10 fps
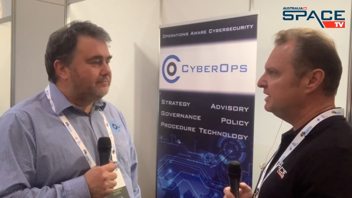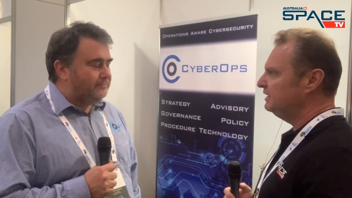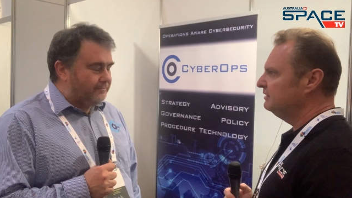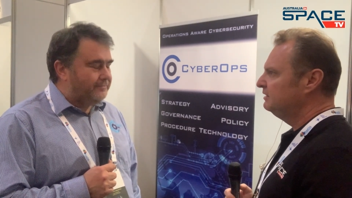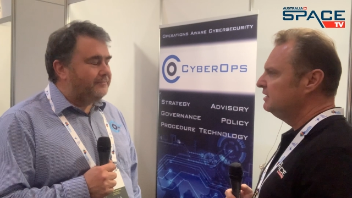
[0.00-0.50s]

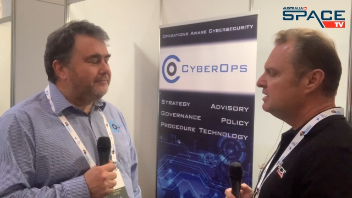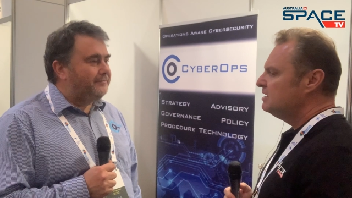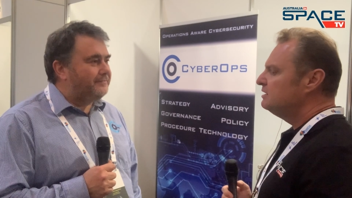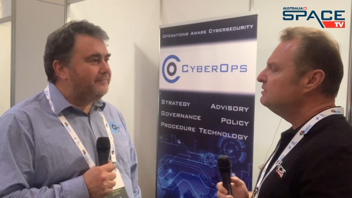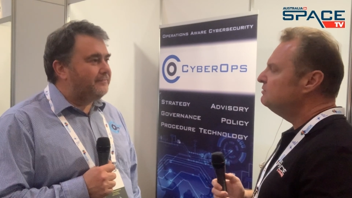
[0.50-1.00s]

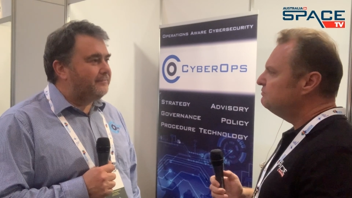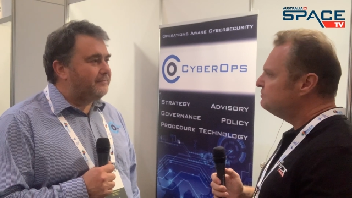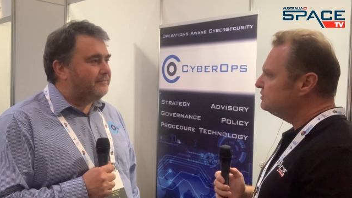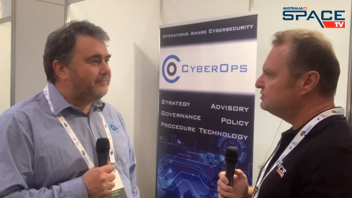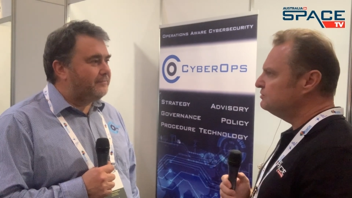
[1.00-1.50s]
Speaker 1: Mm-hmm.
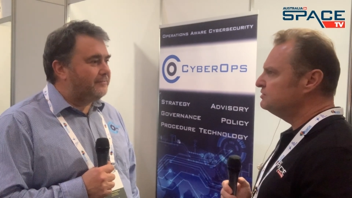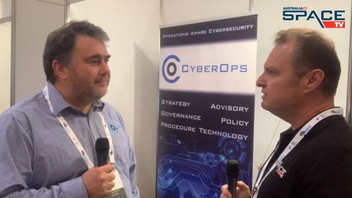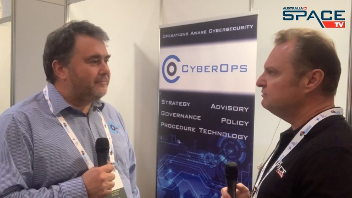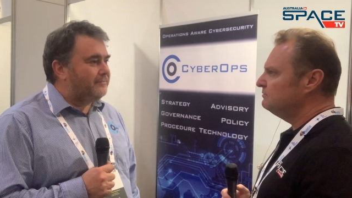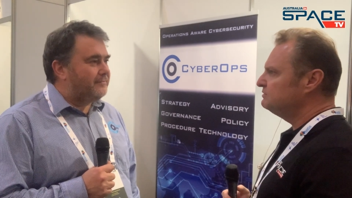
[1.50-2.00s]
Just your
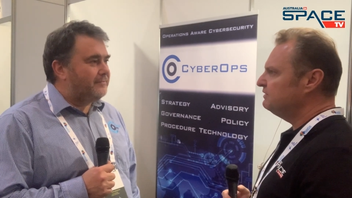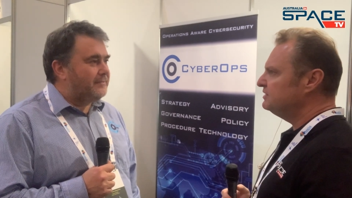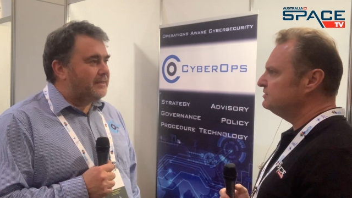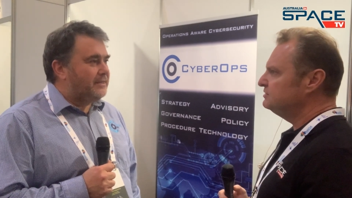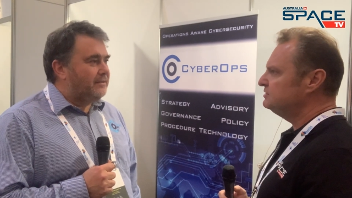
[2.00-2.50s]
general
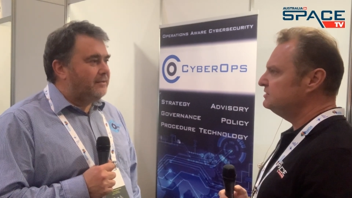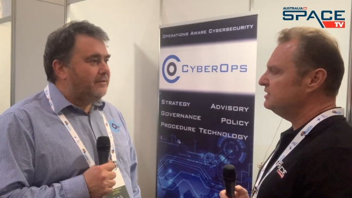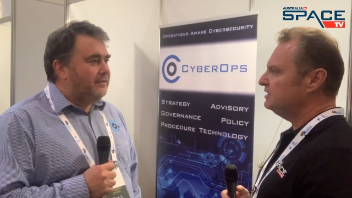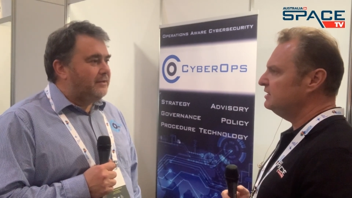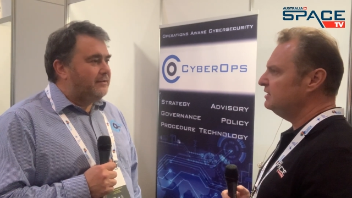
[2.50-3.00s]
observations
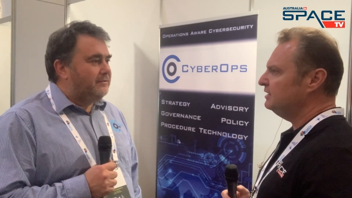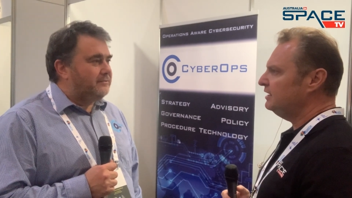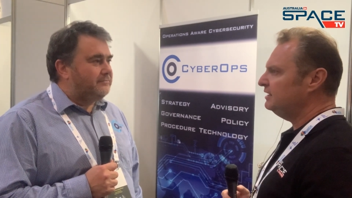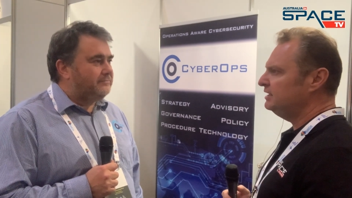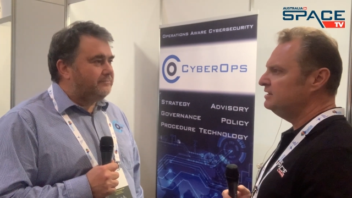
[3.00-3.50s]
uh,
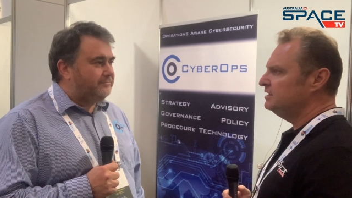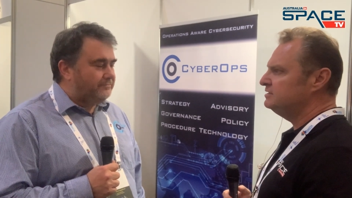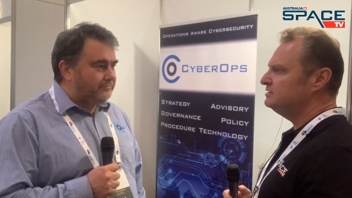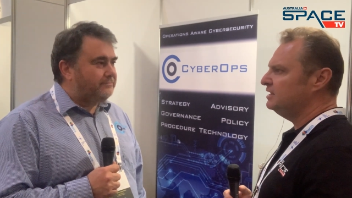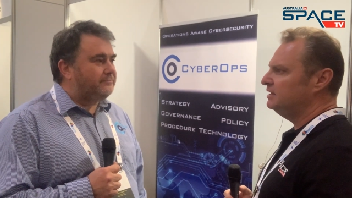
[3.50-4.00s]
in
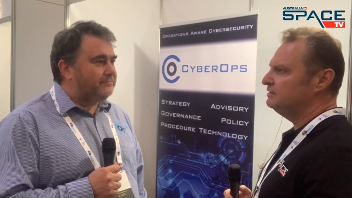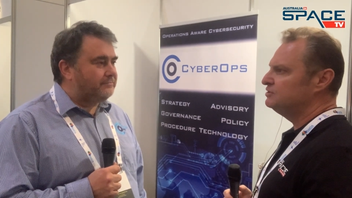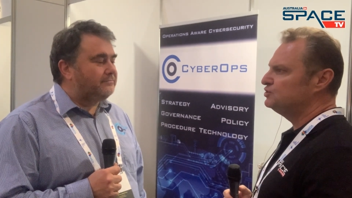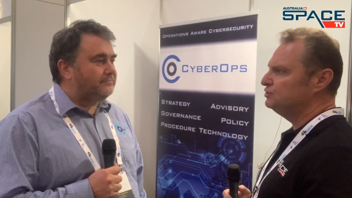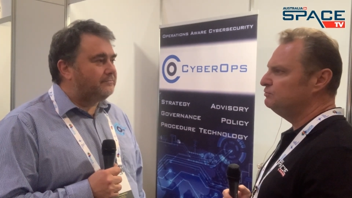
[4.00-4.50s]
this, and
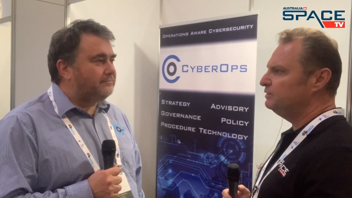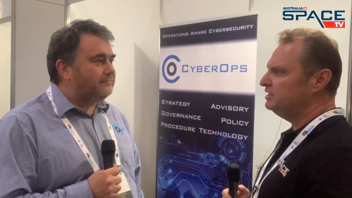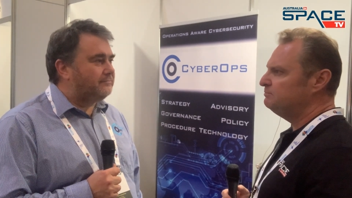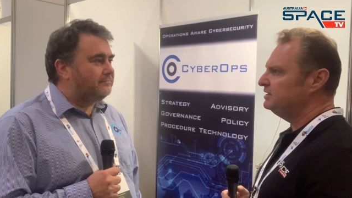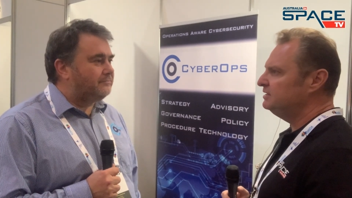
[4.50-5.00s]
should we
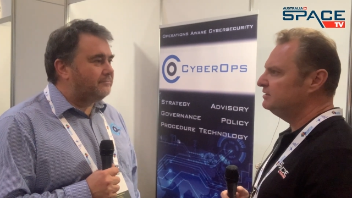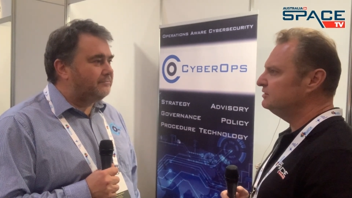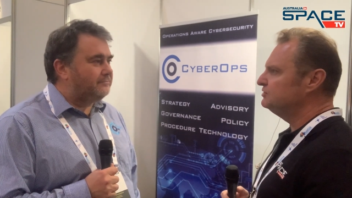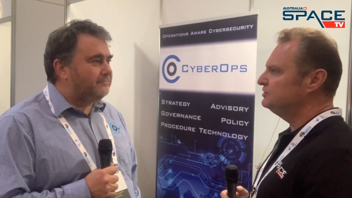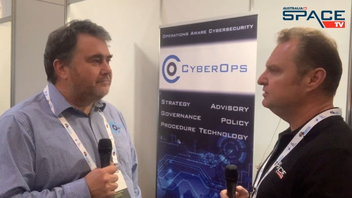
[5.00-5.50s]
be
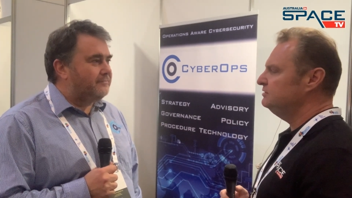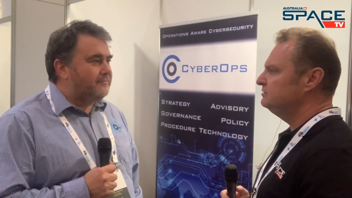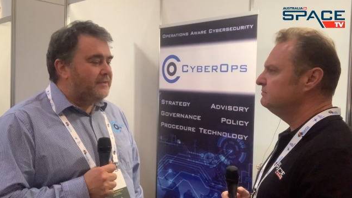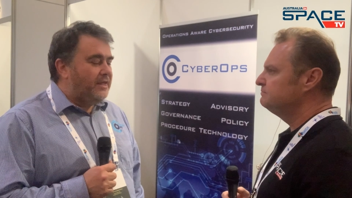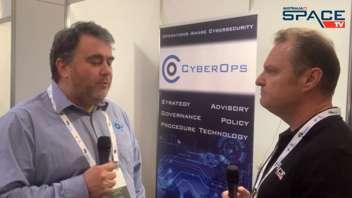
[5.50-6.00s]
concerned?
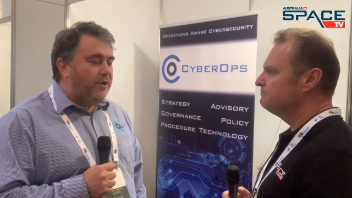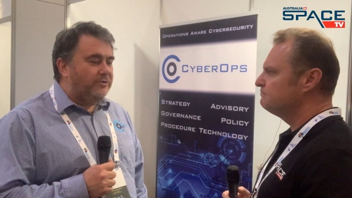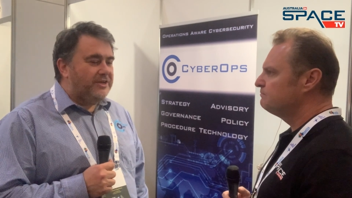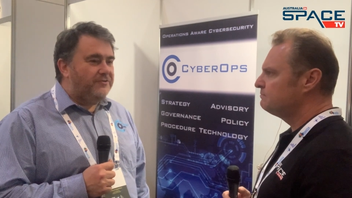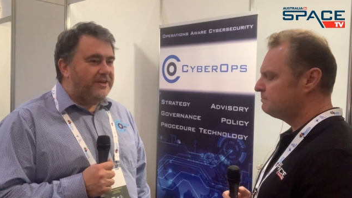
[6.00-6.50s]
Speaker 2: Well,
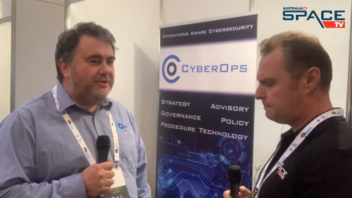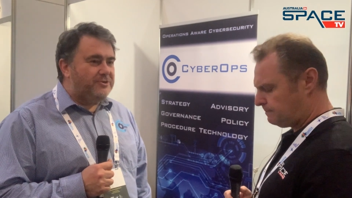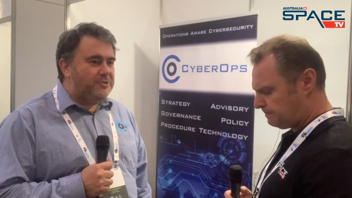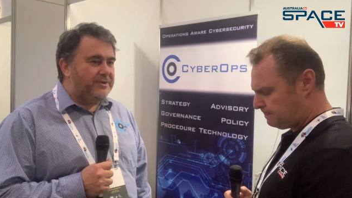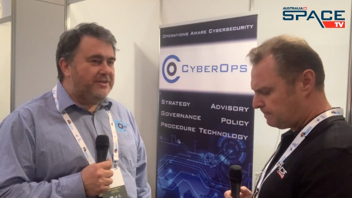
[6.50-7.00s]
definitely we
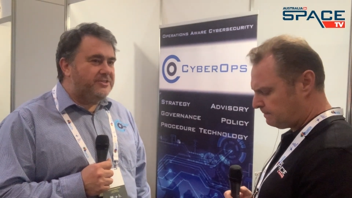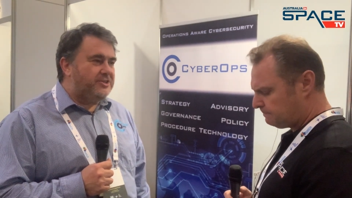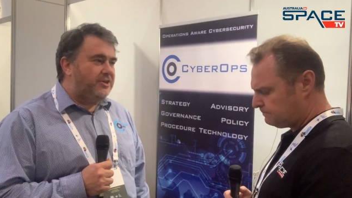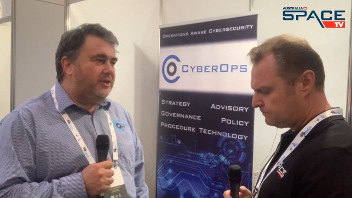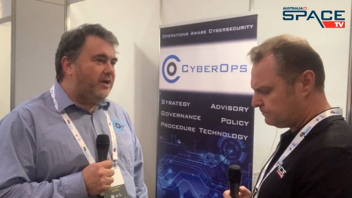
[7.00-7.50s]
should be
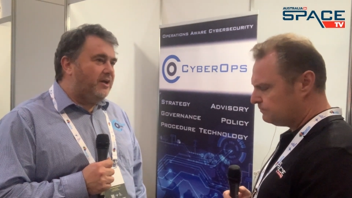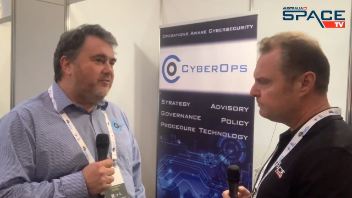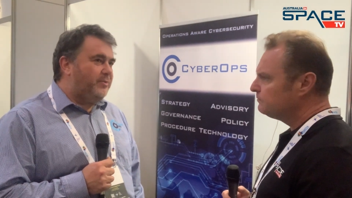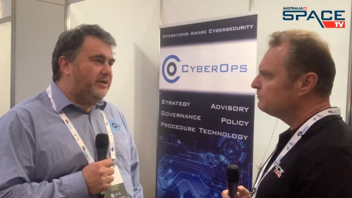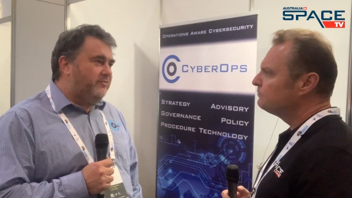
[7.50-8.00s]
concerned. I, I've
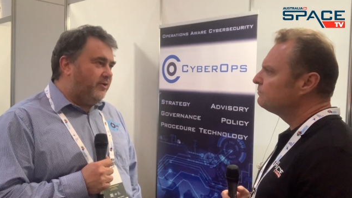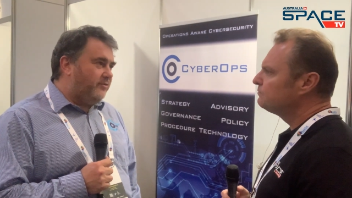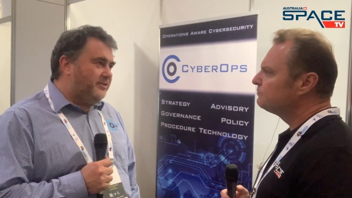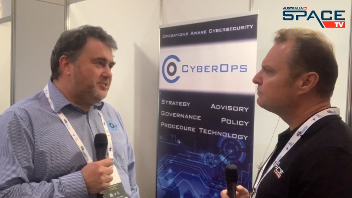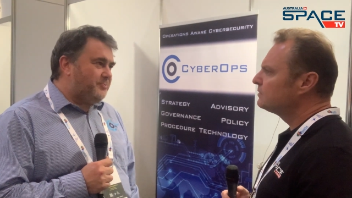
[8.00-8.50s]
been involved
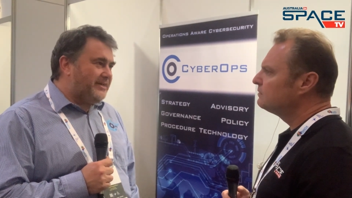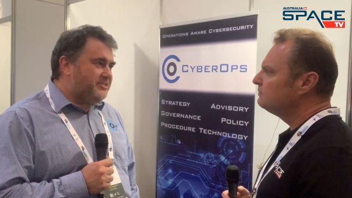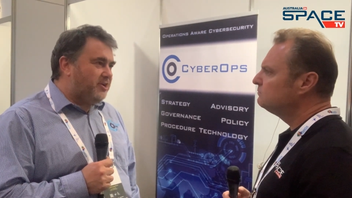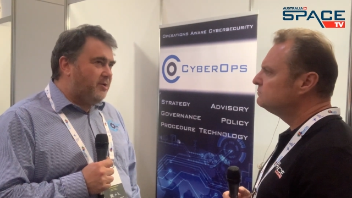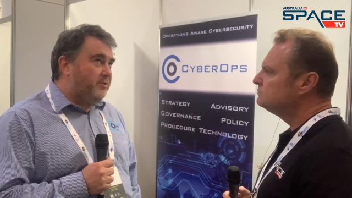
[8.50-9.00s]
in space
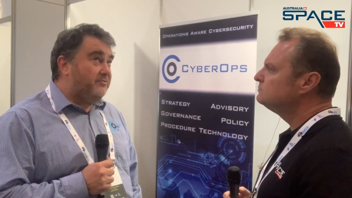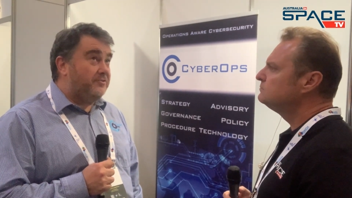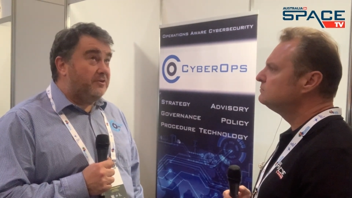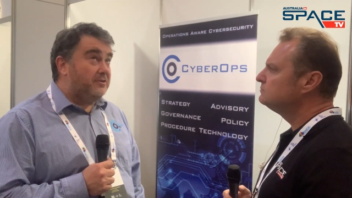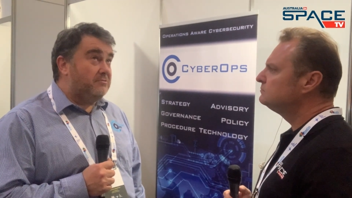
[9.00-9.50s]
cyber
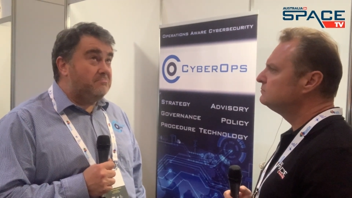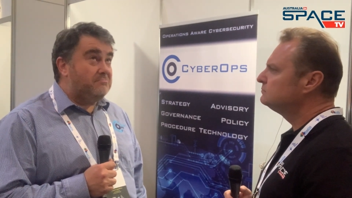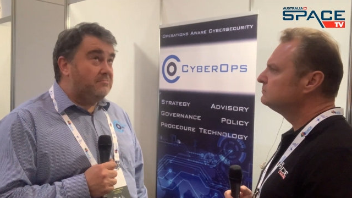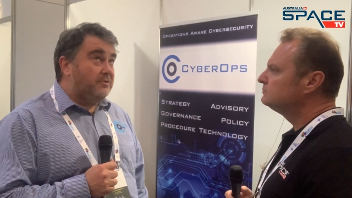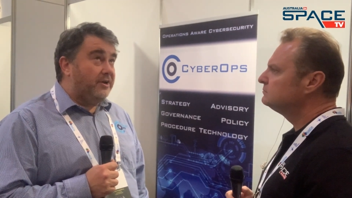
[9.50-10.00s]
for
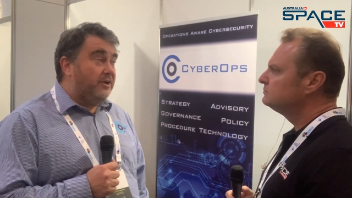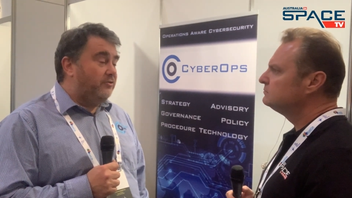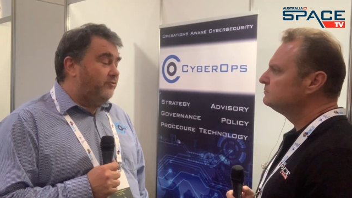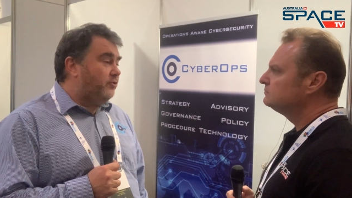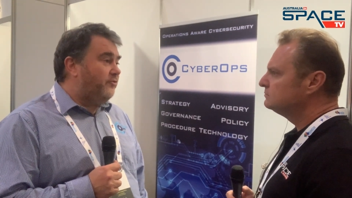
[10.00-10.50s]
I don't know
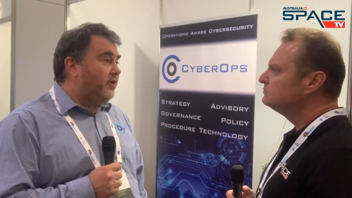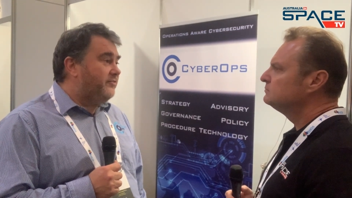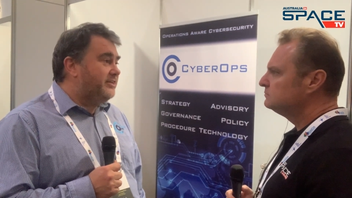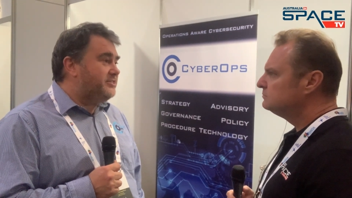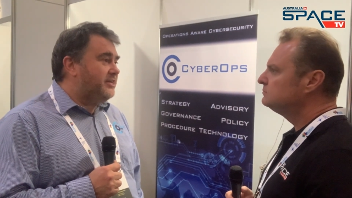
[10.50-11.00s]
four or five
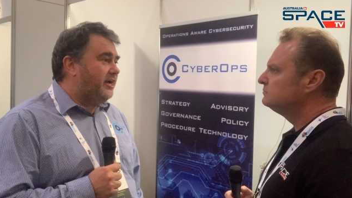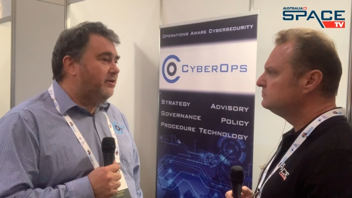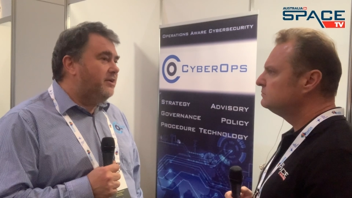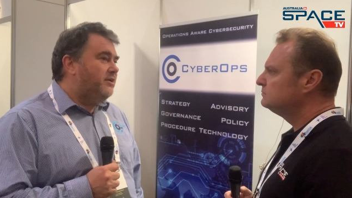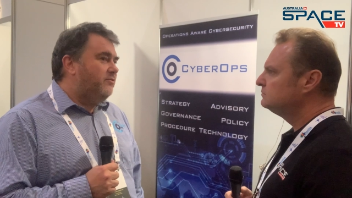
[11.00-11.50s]
years now.
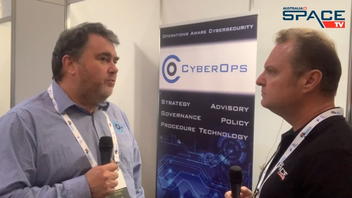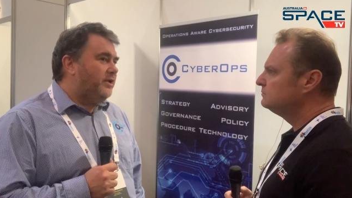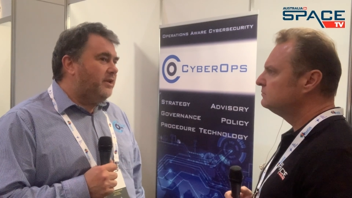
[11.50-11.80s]
When a